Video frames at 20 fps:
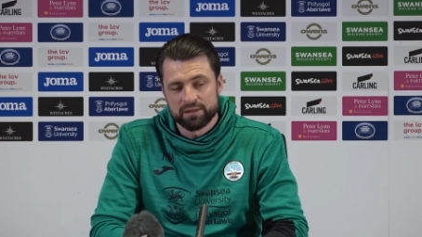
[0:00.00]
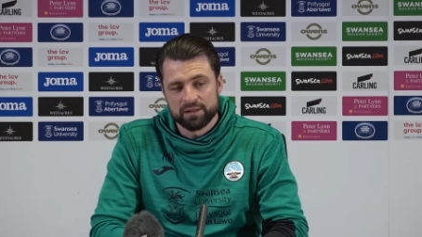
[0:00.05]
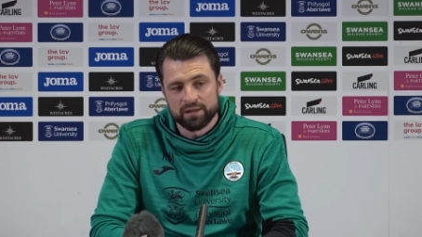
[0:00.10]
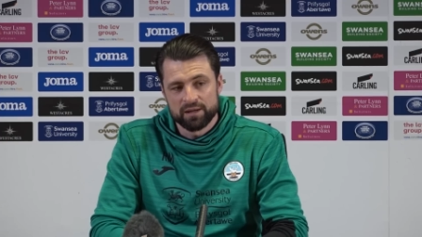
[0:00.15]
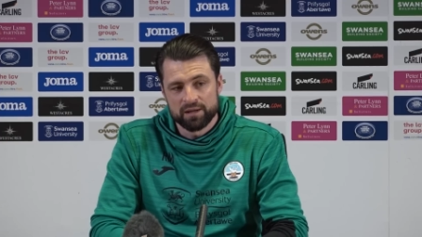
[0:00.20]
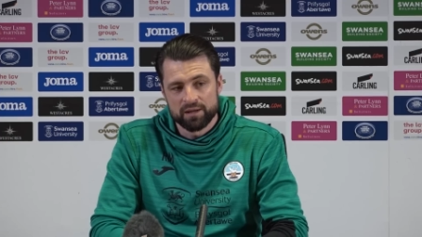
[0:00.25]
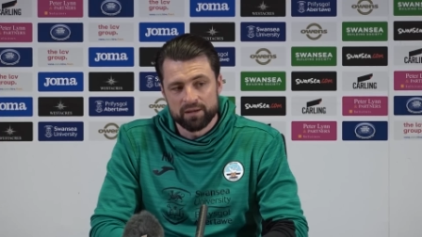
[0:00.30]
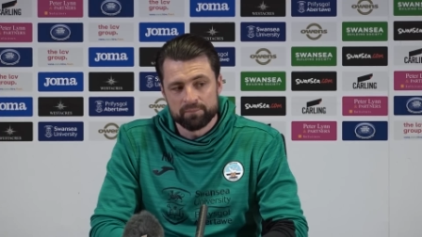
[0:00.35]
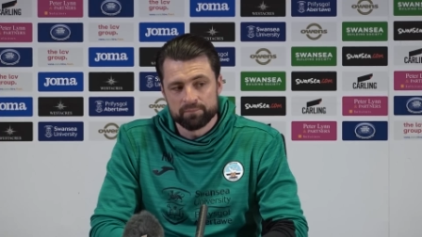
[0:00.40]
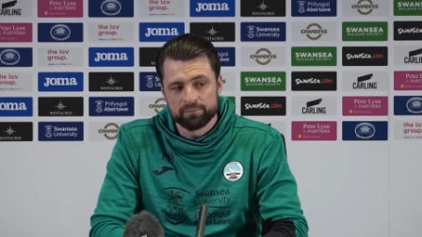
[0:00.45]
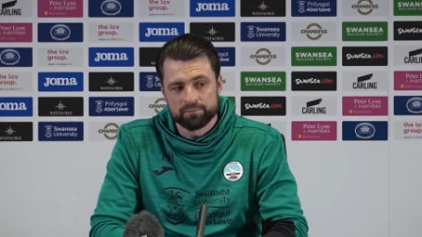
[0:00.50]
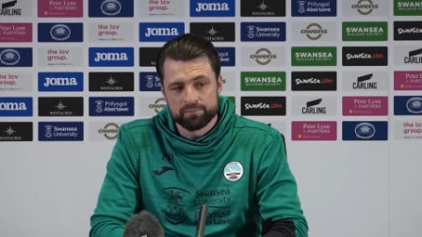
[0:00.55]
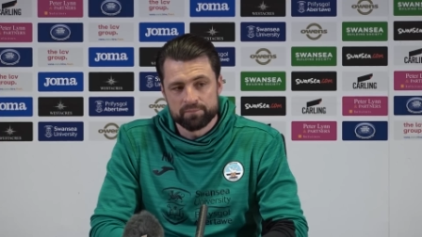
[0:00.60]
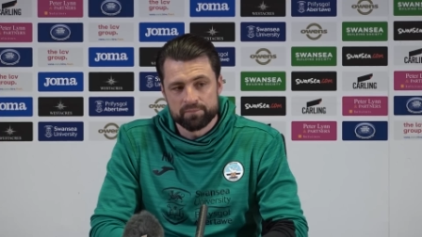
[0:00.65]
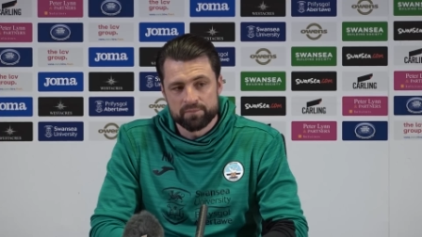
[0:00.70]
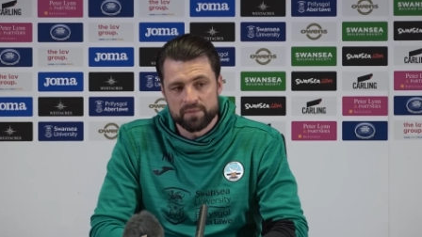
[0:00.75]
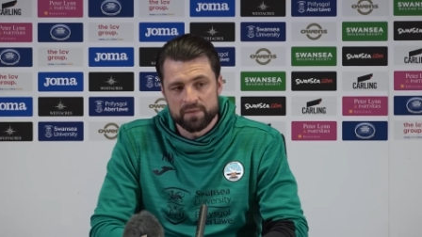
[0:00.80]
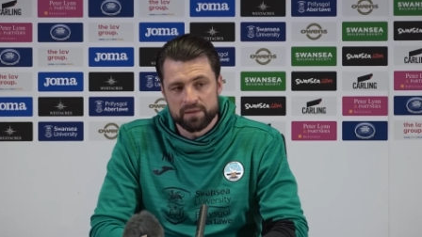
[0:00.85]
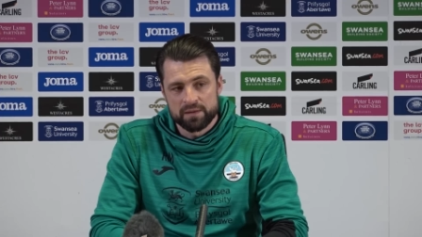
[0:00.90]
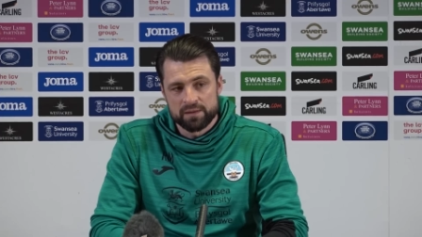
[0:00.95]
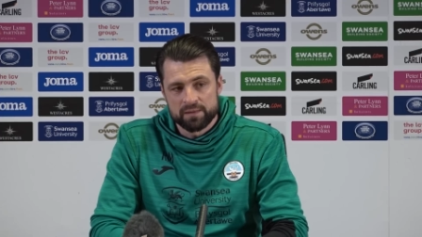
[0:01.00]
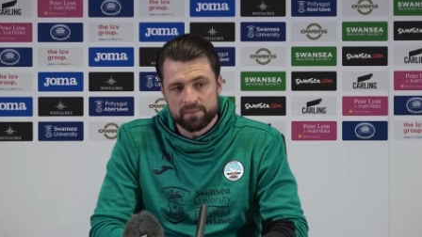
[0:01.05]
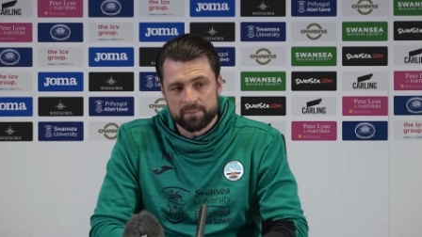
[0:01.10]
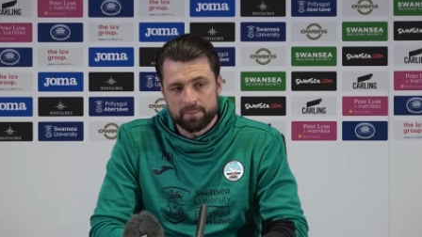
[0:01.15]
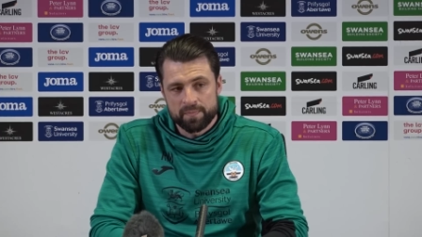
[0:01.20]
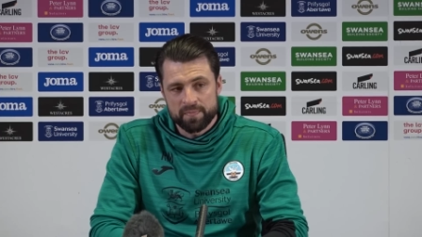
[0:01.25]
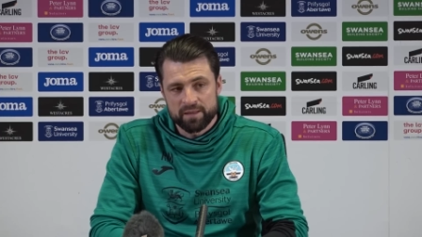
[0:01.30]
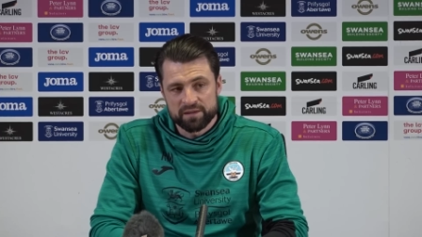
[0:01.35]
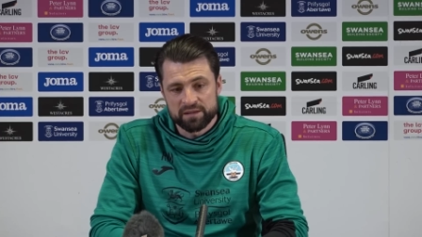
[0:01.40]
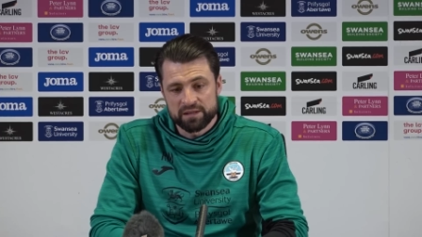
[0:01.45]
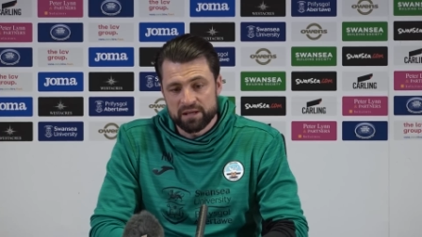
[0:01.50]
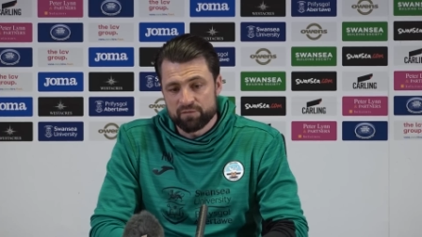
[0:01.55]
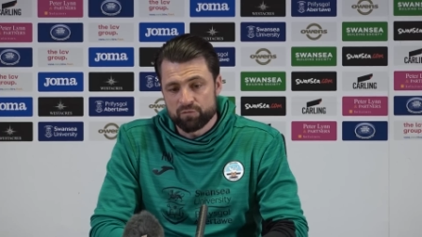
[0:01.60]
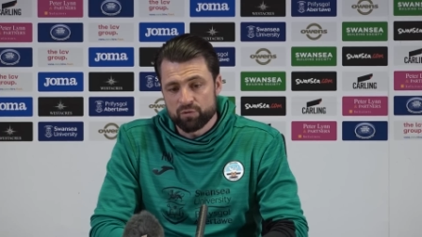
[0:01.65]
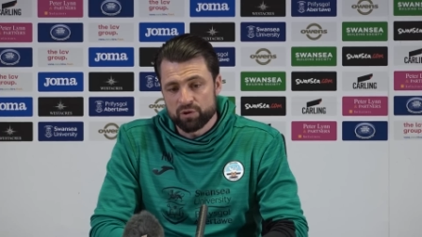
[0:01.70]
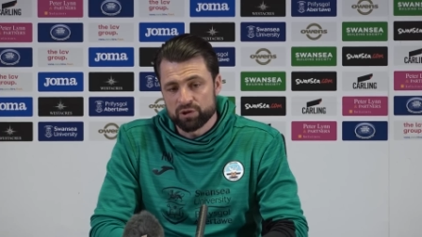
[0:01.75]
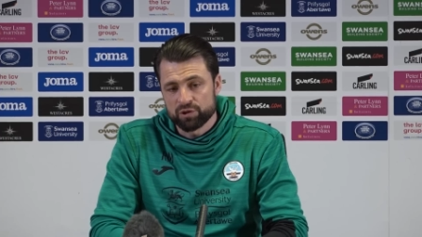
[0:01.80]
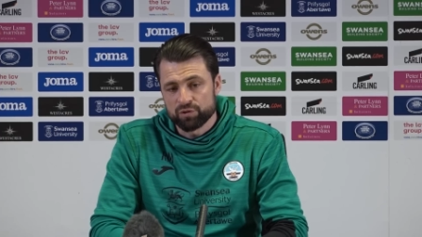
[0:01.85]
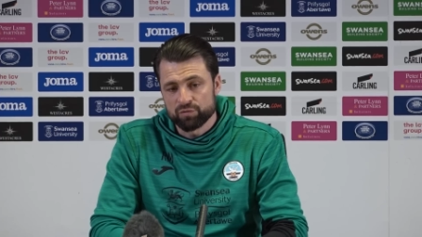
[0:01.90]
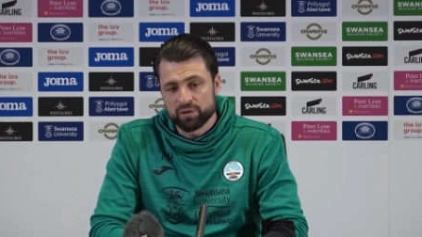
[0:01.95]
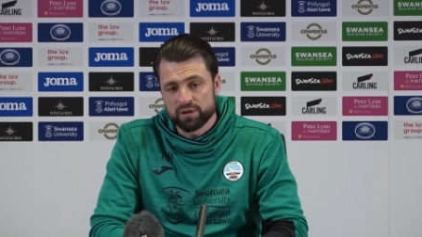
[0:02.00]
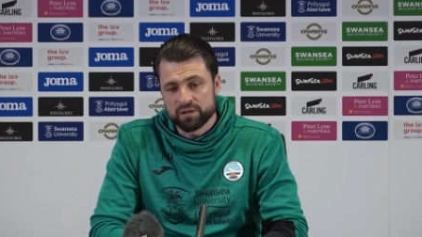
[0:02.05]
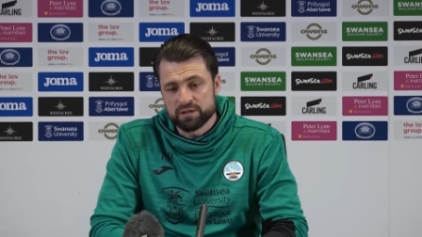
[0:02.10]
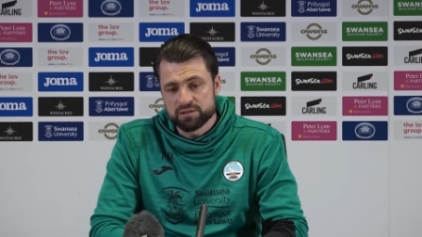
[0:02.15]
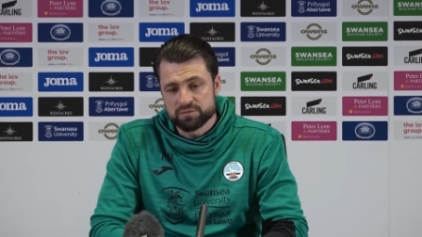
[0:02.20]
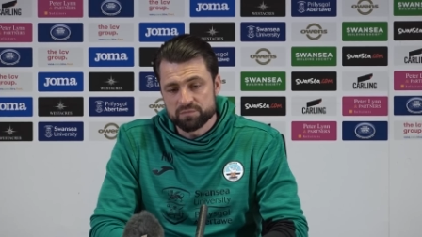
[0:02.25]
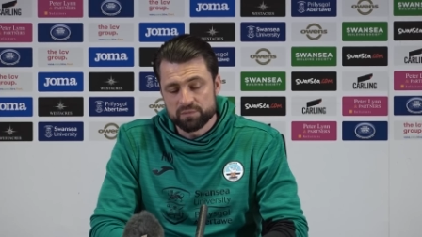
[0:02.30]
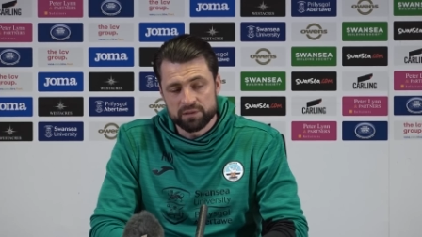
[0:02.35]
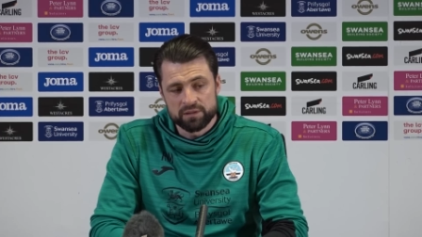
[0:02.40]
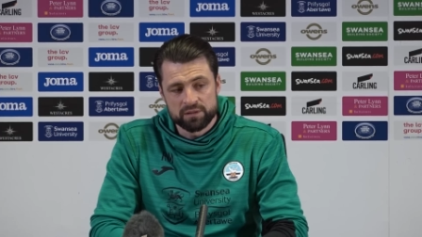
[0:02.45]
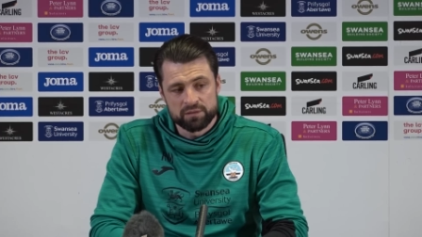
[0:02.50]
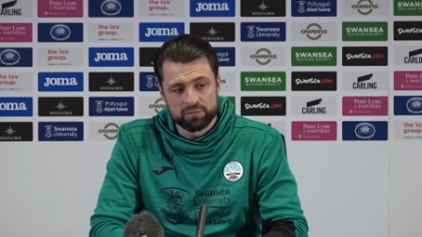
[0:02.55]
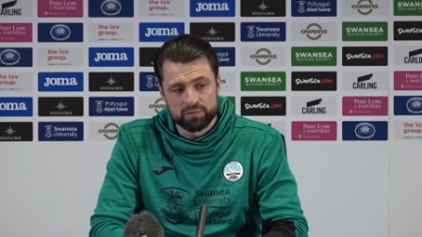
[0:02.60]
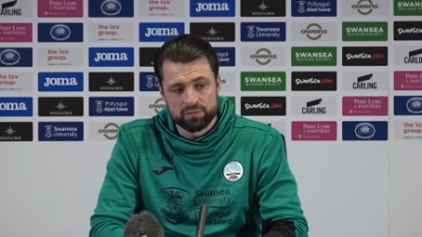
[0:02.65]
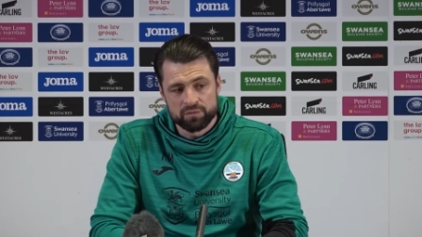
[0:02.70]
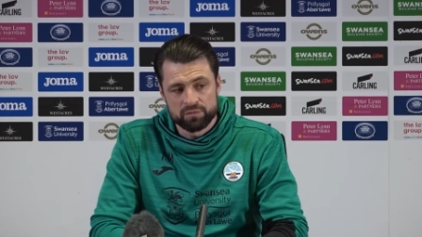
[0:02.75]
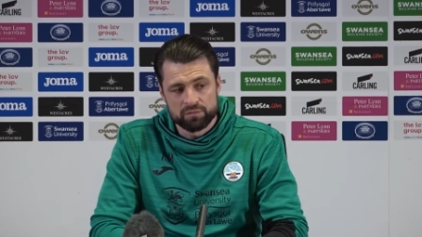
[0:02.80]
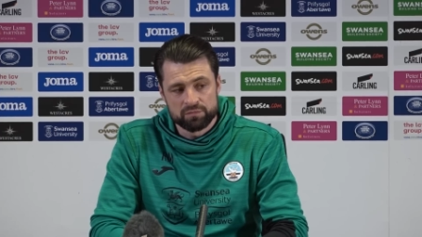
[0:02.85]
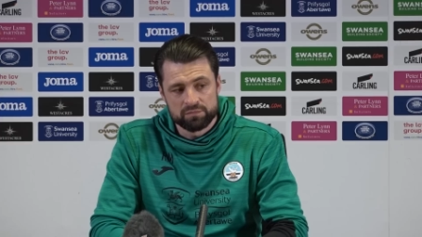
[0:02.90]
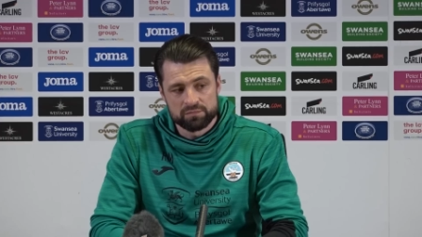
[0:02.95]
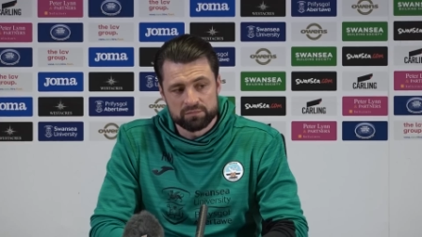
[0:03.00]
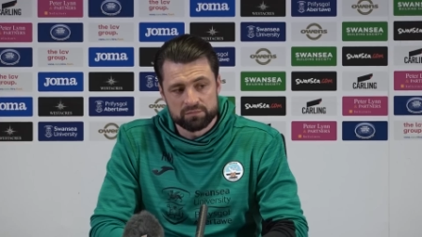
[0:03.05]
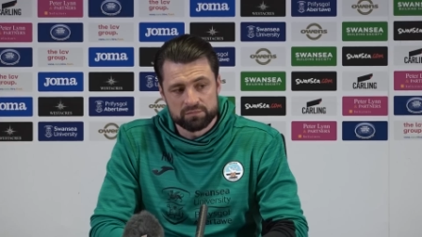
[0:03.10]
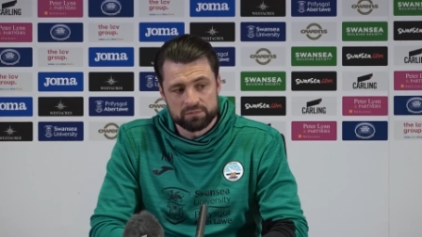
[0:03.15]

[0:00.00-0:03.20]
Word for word: Um, I think everyone agrees we will